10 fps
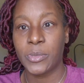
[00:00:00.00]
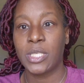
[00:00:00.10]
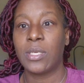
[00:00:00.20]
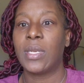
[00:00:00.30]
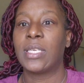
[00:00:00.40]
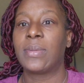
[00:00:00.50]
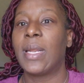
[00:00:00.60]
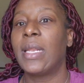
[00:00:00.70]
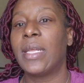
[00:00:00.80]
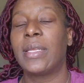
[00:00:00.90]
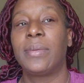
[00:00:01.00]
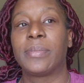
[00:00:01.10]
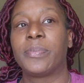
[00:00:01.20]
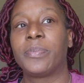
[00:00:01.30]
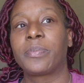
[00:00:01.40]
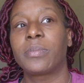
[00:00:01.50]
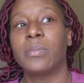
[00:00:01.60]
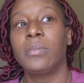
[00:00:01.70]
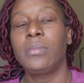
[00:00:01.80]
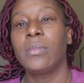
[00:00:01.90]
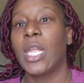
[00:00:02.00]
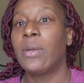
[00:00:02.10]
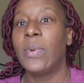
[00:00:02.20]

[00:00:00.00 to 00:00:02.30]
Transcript: So that's what I did. The